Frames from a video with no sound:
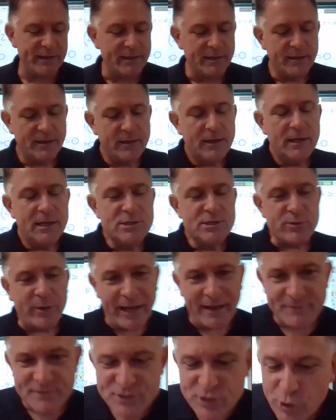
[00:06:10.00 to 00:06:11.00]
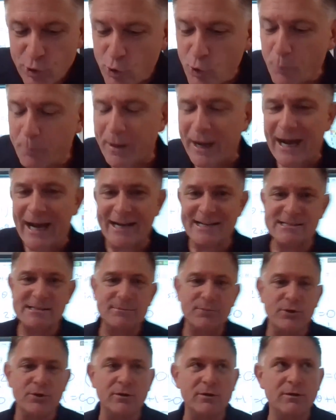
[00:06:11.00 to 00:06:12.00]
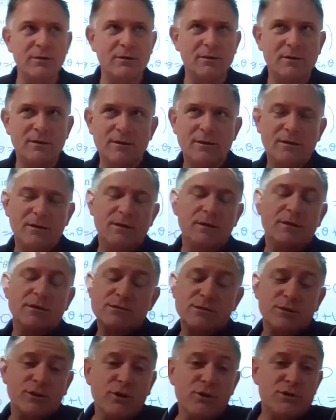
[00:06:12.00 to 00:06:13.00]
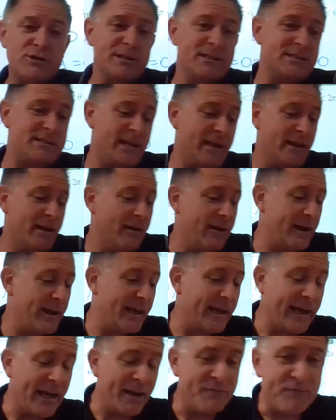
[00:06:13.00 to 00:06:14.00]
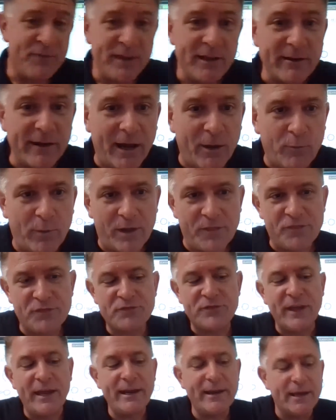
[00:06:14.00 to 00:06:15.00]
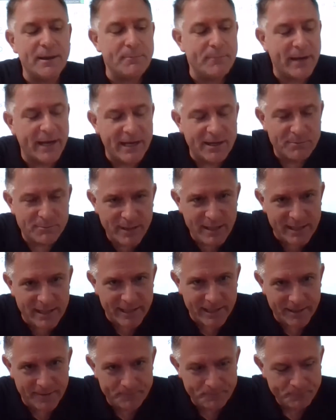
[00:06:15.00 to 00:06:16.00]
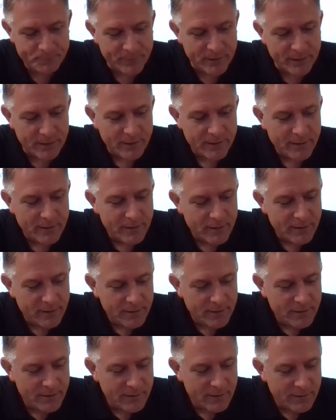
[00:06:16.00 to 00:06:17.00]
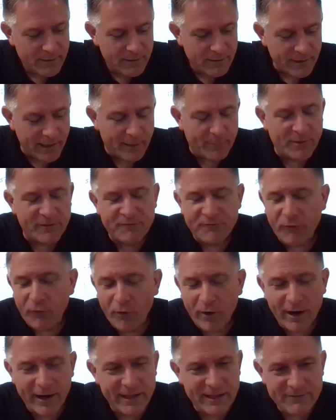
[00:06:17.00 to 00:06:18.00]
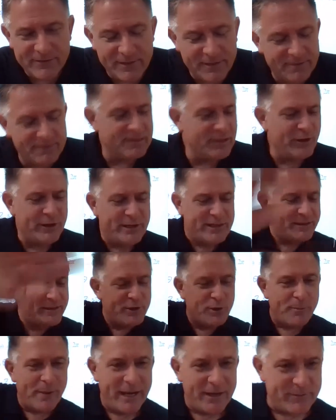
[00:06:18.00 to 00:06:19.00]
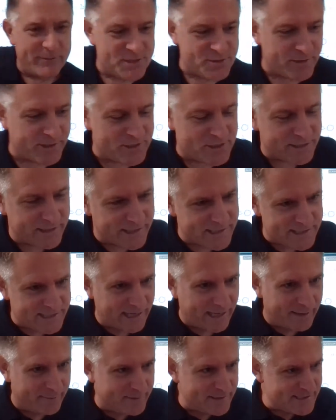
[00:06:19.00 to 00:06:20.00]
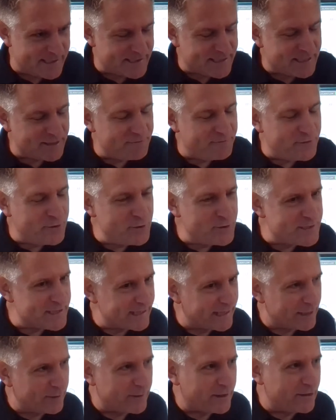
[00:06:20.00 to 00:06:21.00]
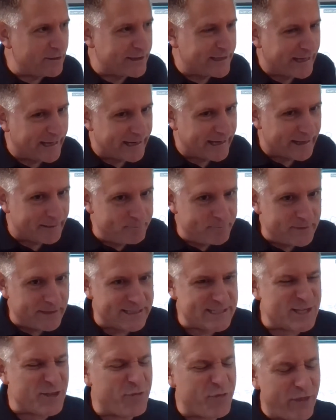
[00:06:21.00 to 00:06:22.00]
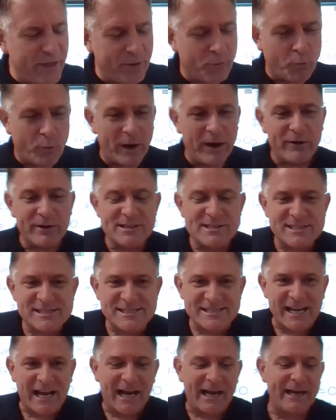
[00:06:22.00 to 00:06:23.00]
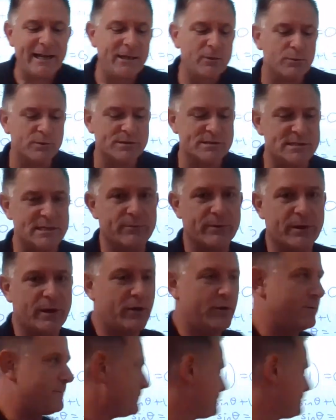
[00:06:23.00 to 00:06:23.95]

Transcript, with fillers: it. So I have two possible solutions here, and I got to figure out what theta might be. Now, before I even look at the domain restriction this time, because it's confusing, I don't want to look at it. Let's think, where does sine equal zero?